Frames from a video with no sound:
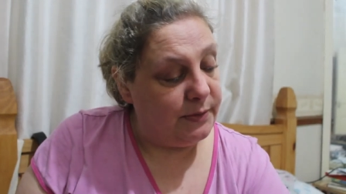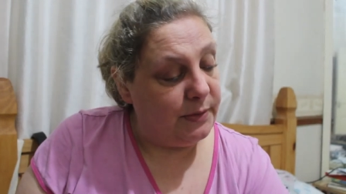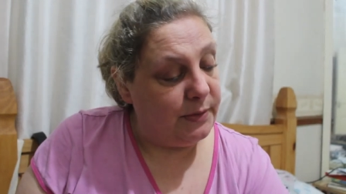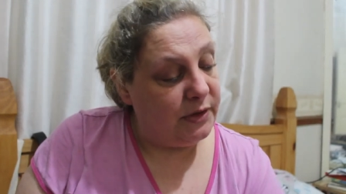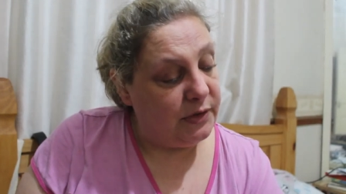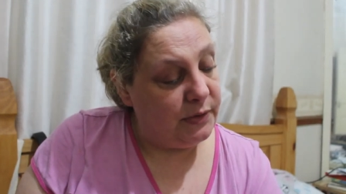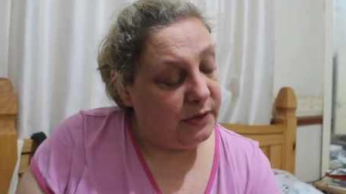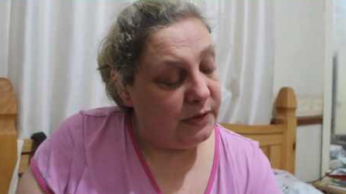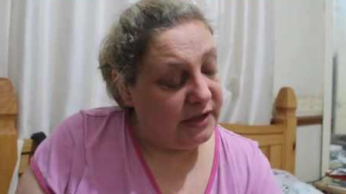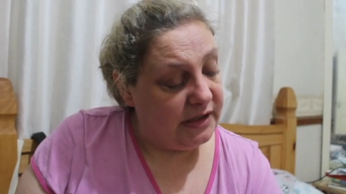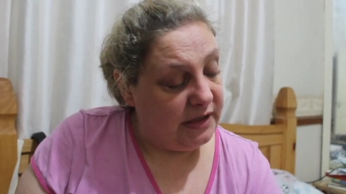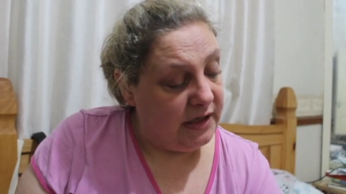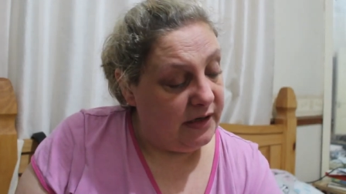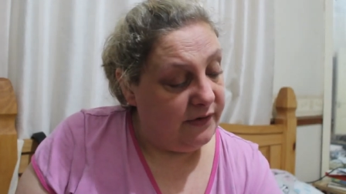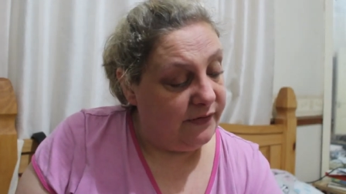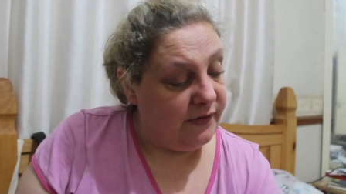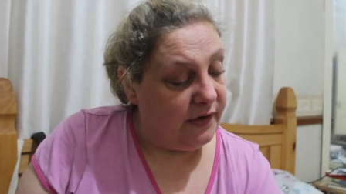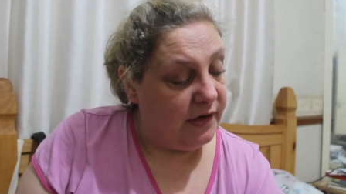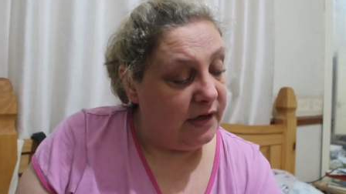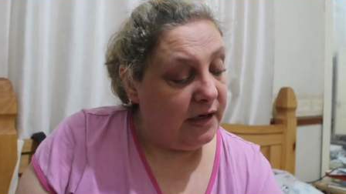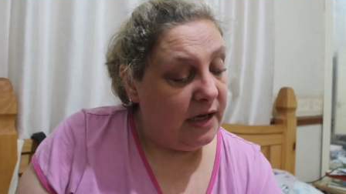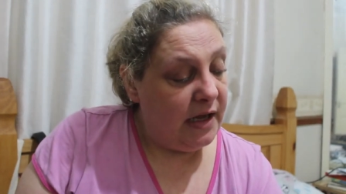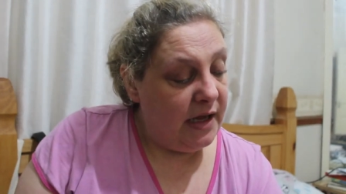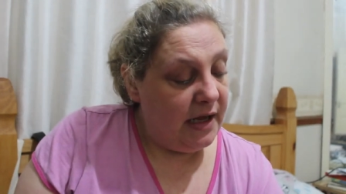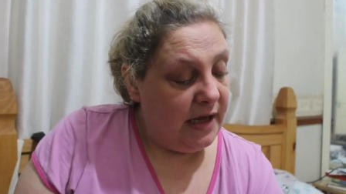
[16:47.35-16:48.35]
which was
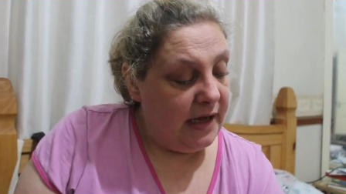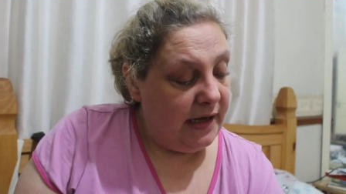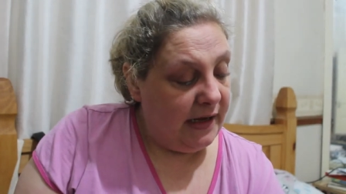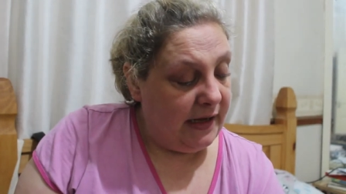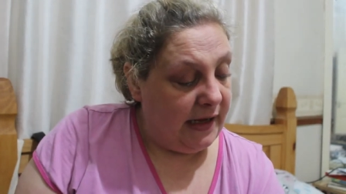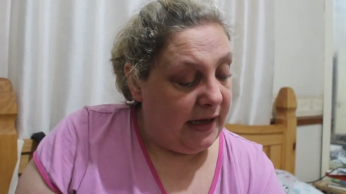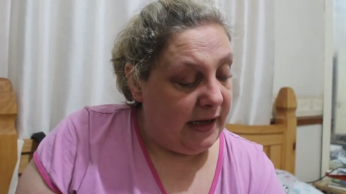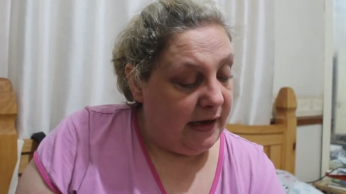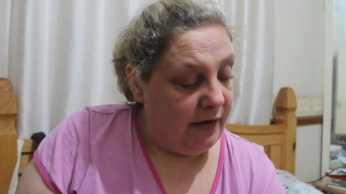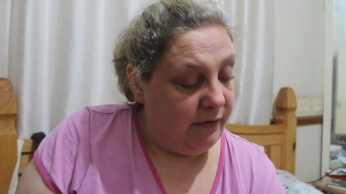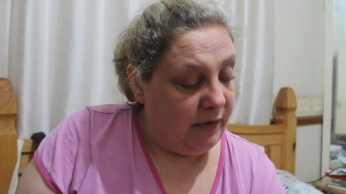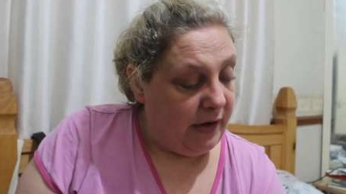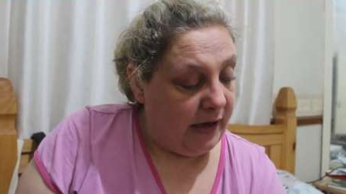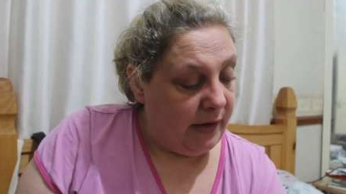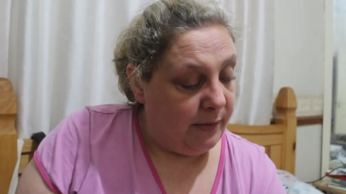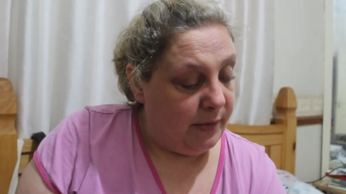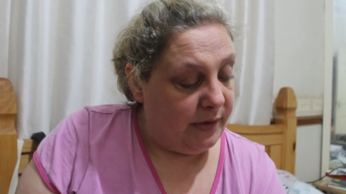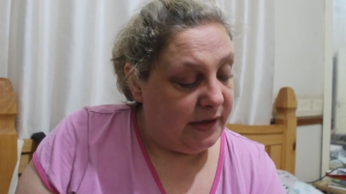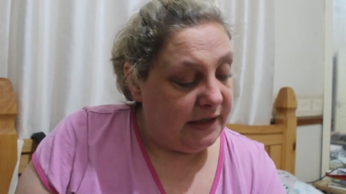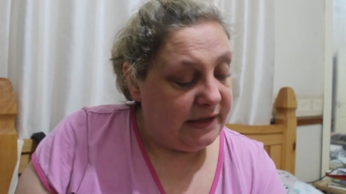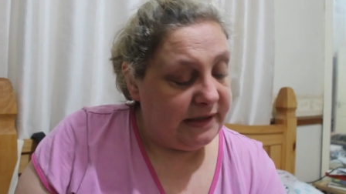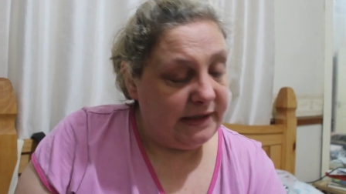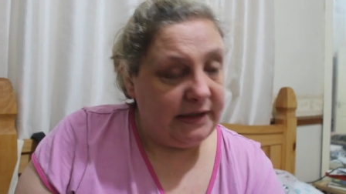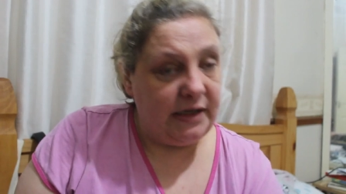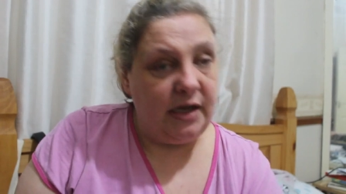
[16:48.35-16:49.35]
Stephen King writing
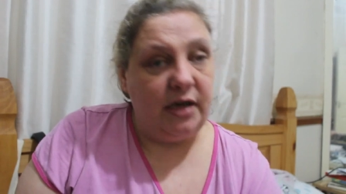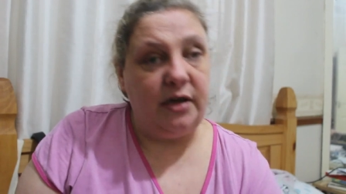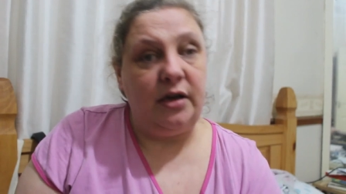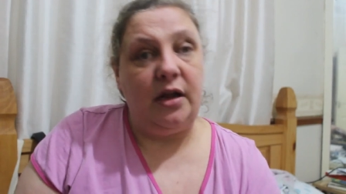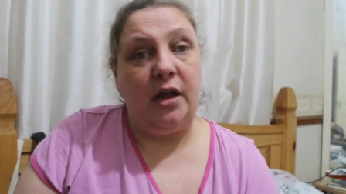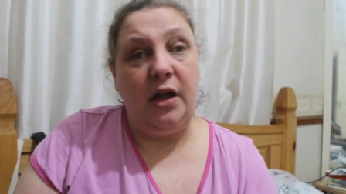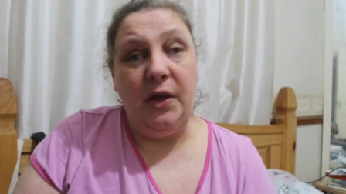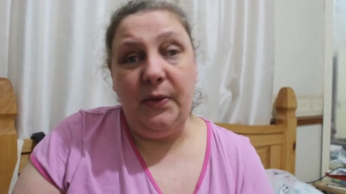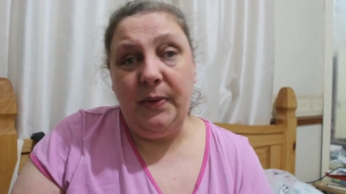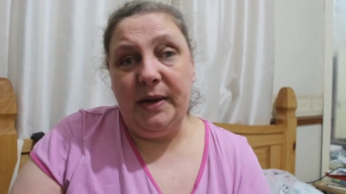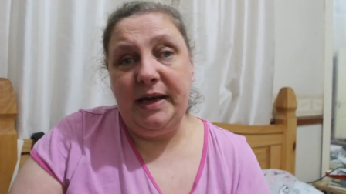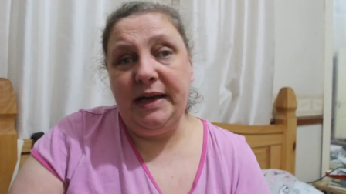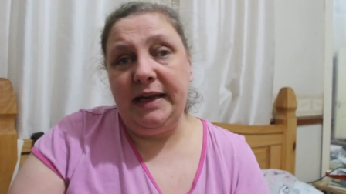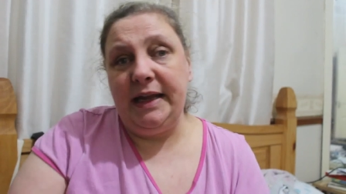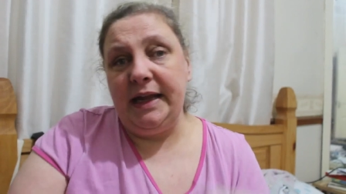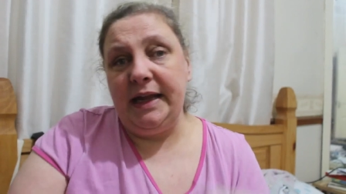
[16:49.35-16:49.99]
with his son Owen